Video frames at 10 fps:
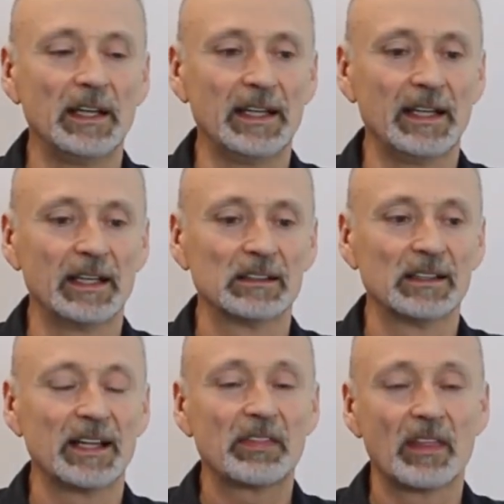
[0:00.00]
and
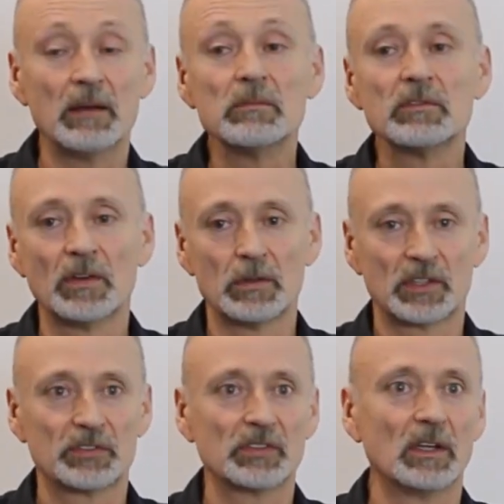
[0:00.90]
let them
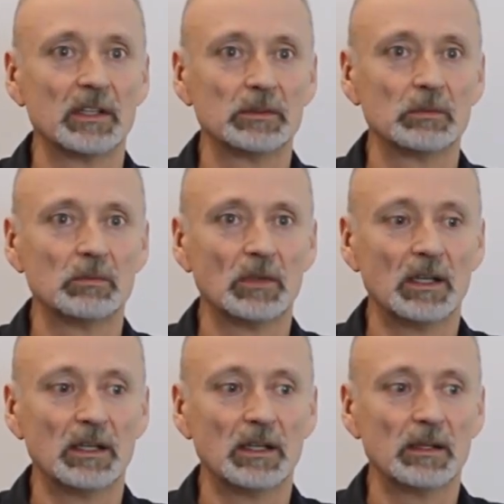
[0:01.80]
focus on
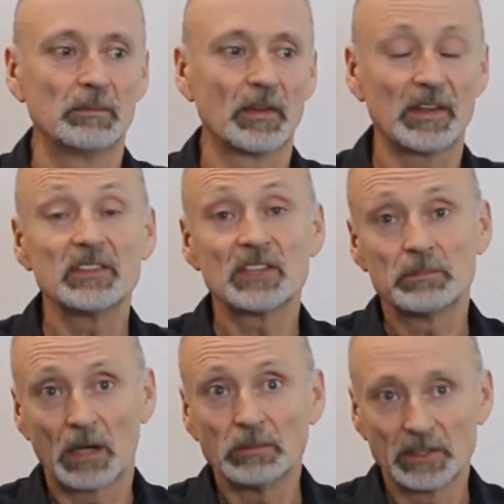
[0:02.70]
uh, the things they
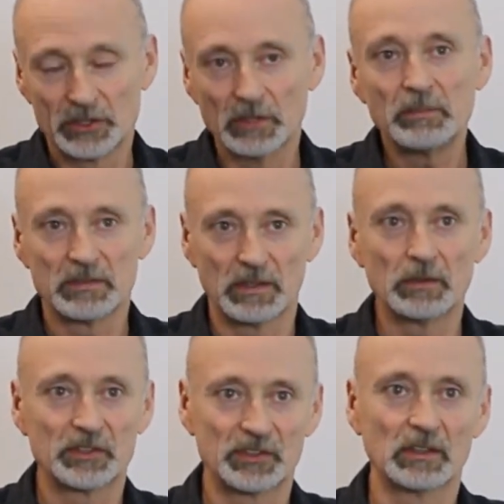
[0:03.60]
probably should be
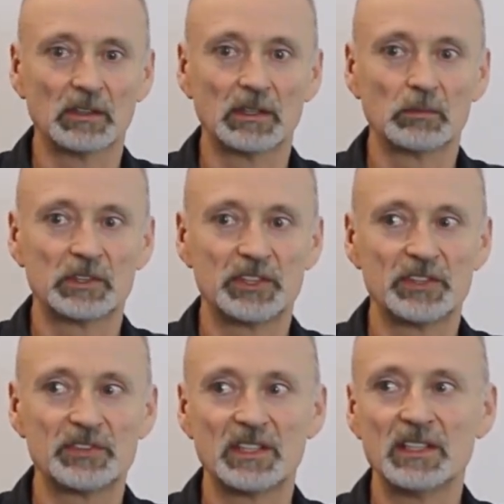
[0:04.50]
focusing on, which
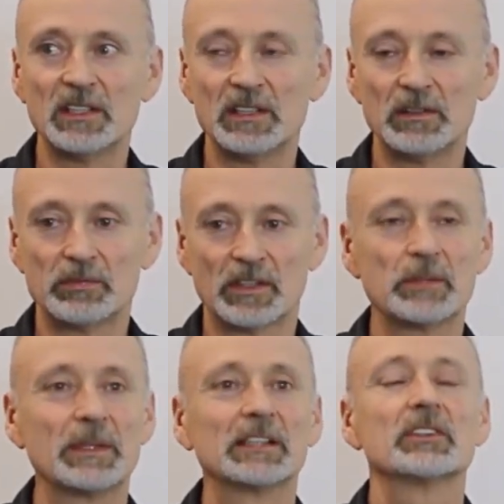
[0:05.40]
is the
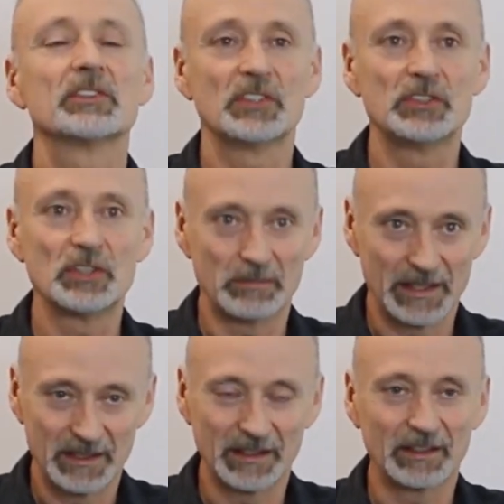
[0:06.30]
fundamental decision
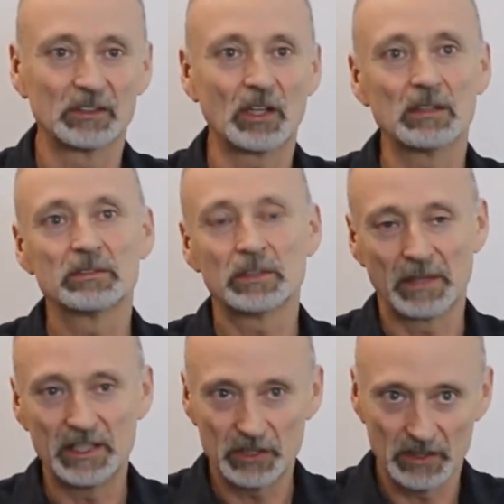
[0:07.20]
making and
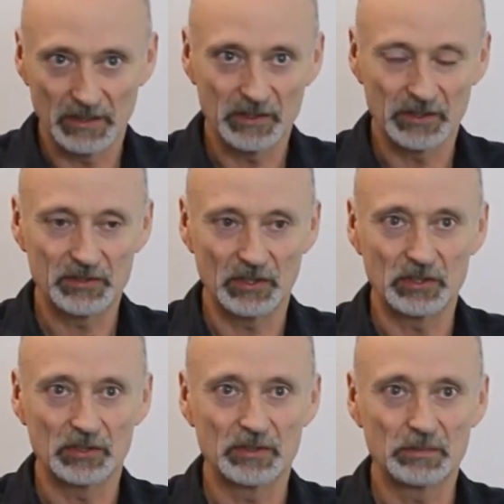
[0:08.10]
confirmation of the
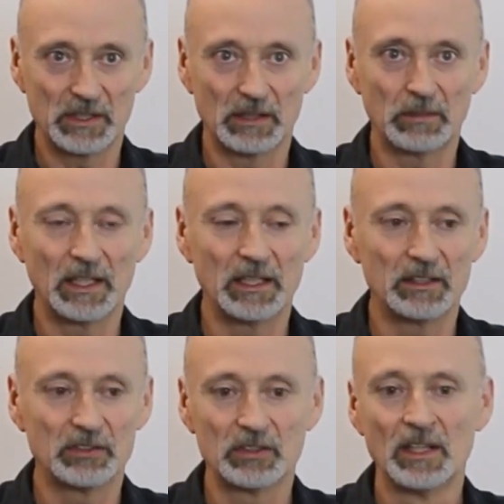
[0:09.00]
decisions being made
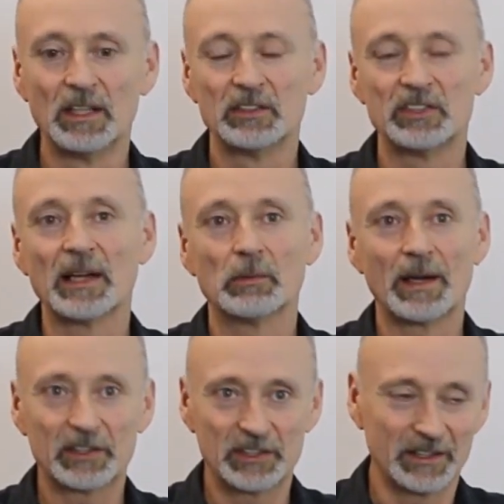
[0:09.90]
and
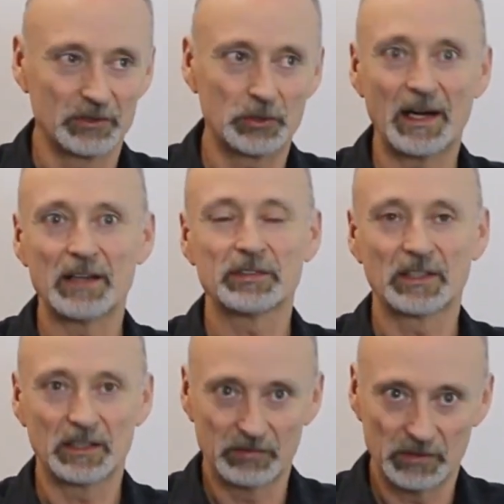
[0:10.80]
directing
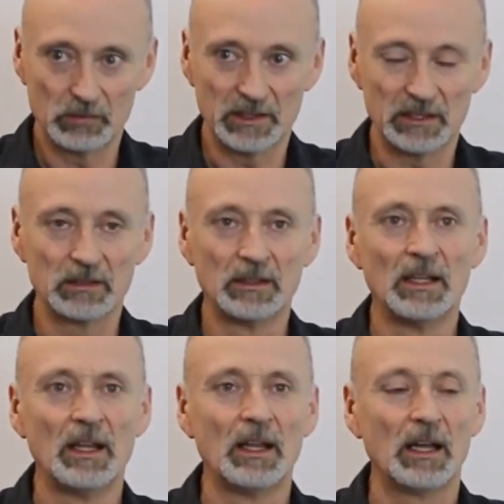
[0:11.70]
traffic, if you will.
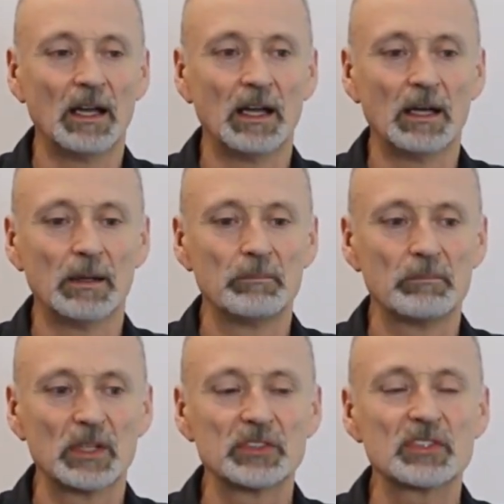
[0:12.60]
Um,
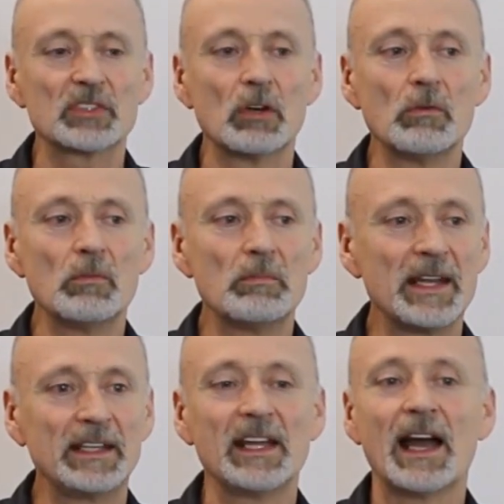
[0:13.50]
but so
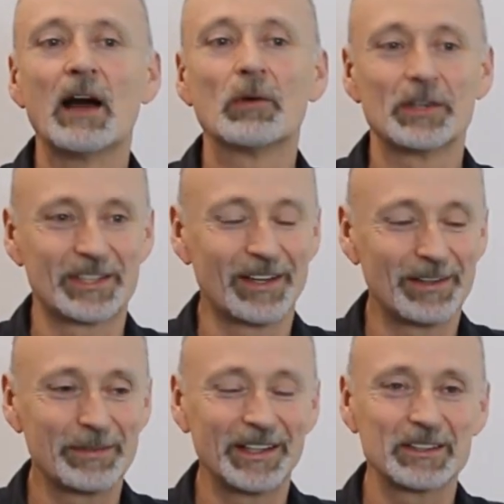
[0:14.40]
many hours are
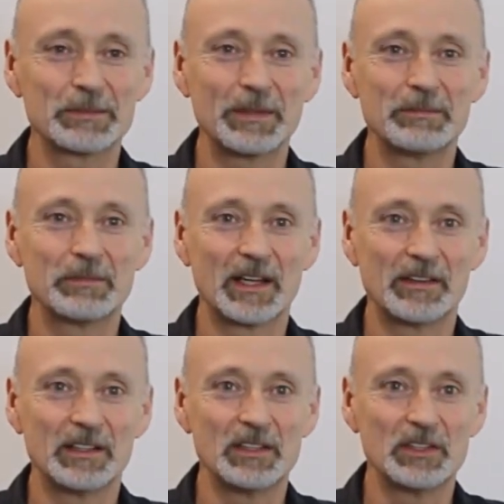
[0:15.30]
being spent by
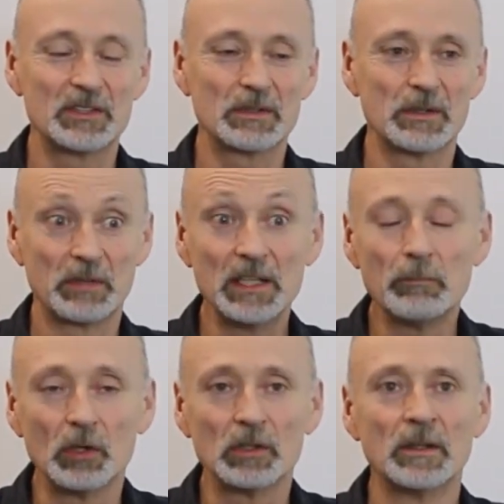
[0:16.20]
these
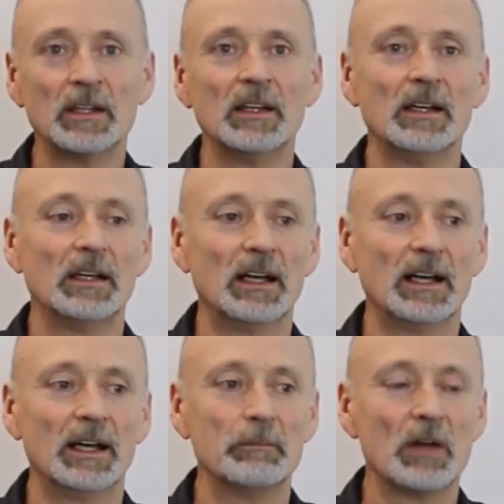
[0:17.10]
people
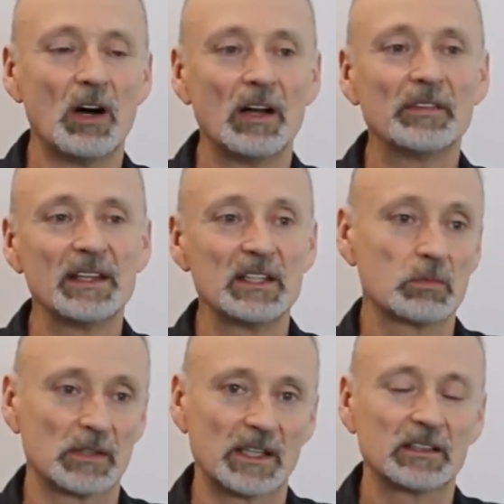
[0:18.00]
um, on these
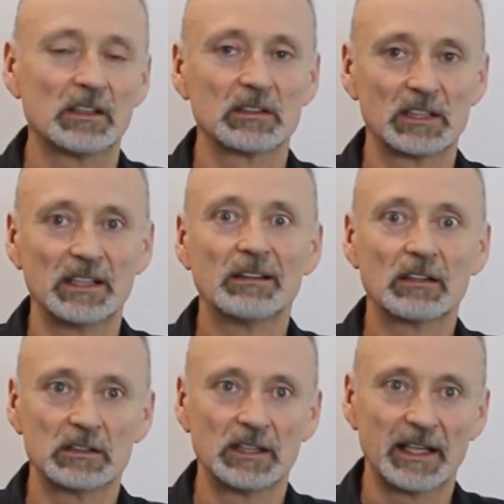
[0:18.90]
what I call
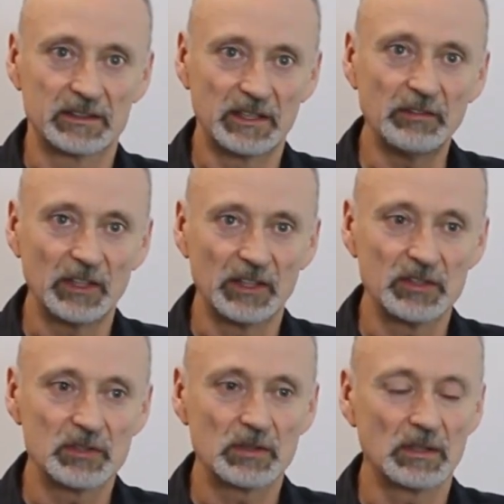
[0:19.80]
clerical
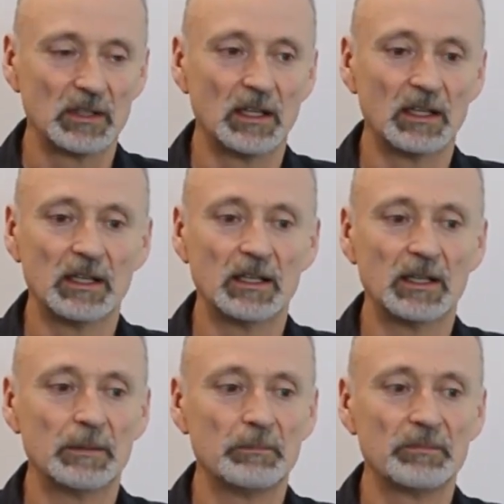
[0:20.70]
activities.
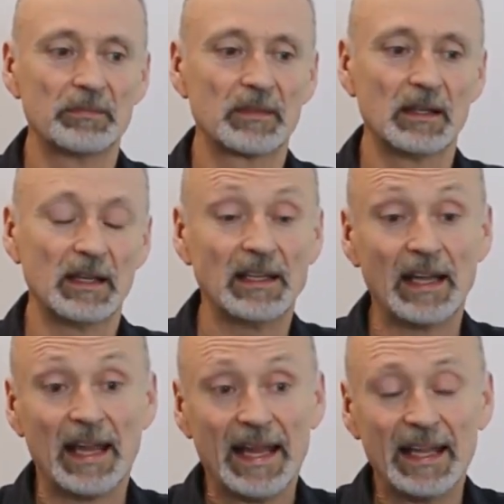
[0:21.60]
Um,
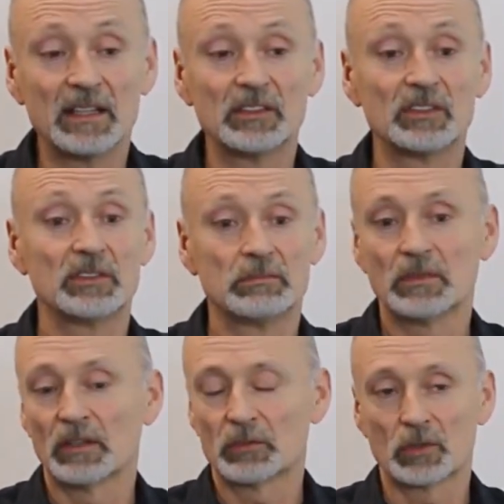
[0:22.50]
and
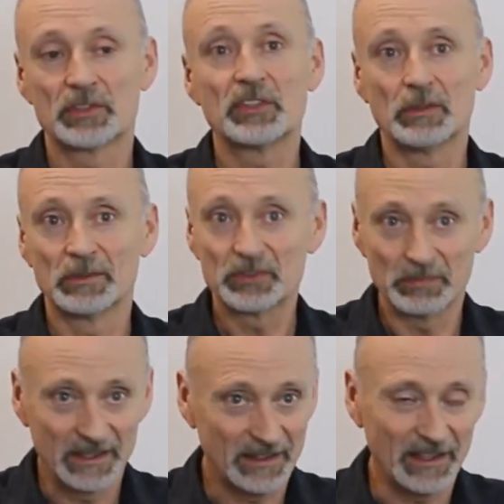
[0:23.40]
of course, humans
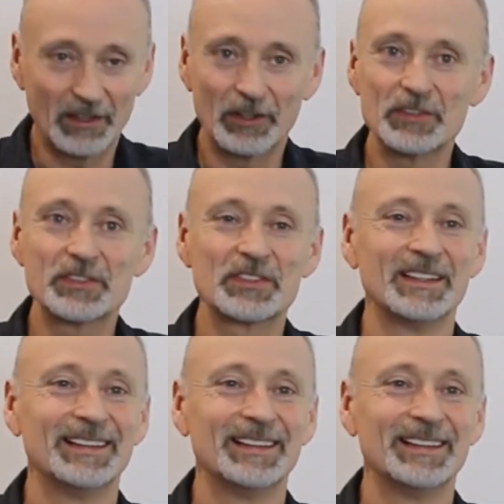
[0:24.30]
make errors.